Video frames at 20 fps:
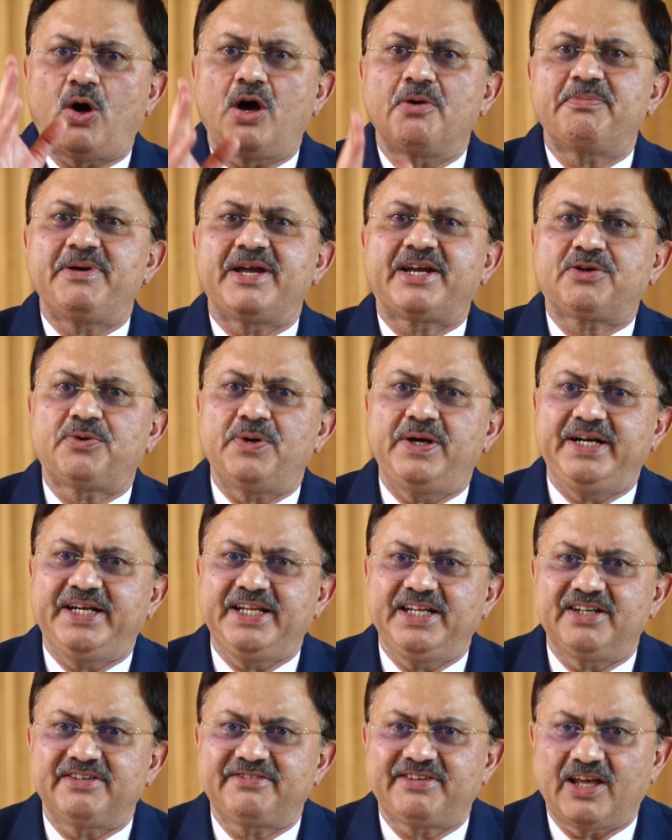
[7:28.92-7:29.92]
long back
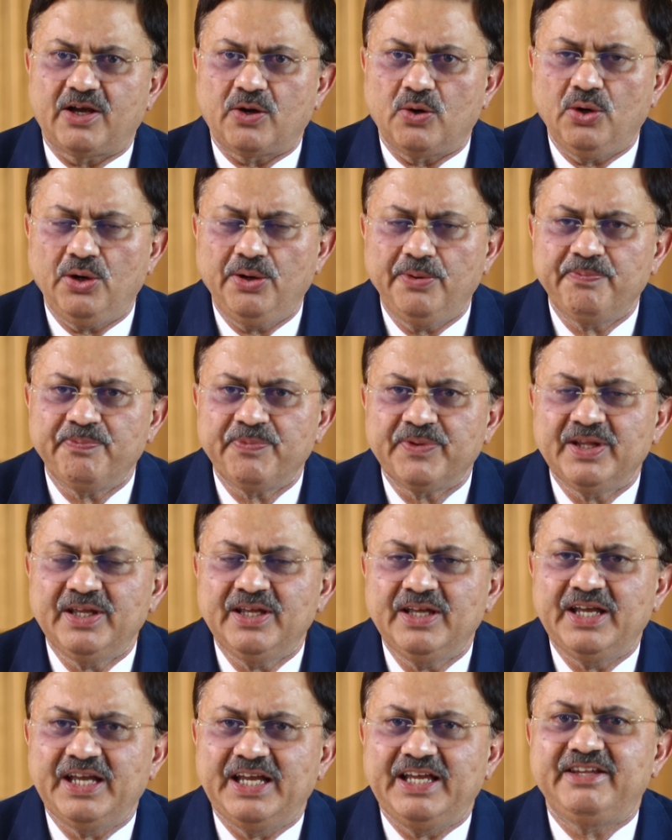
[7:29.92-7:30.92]
20 years ago
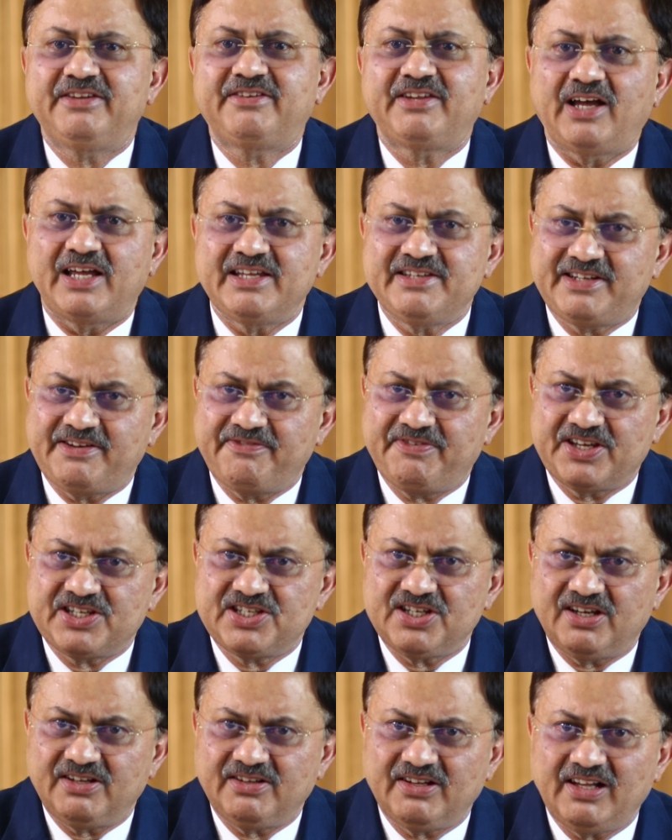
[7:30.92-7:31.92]
in scientific
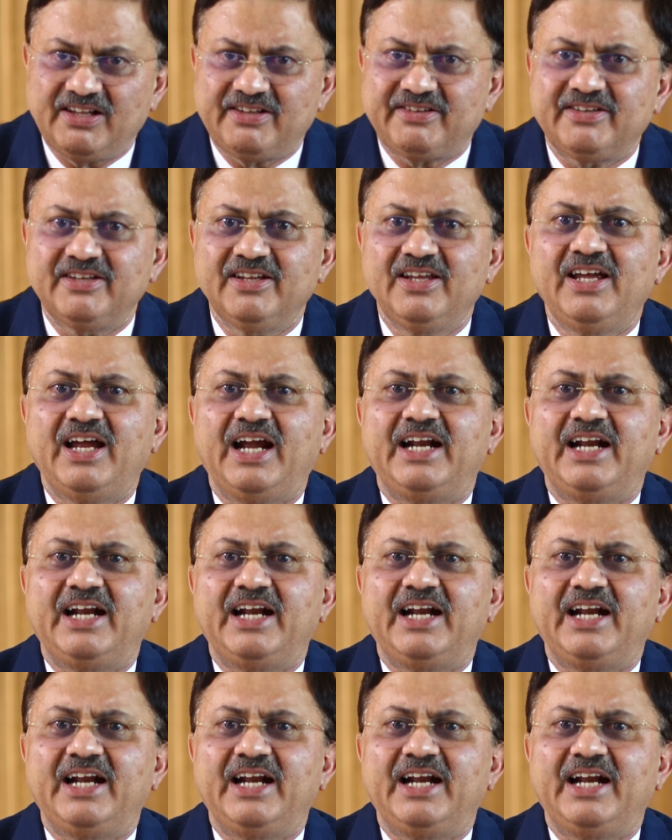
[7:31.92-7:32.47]
journals,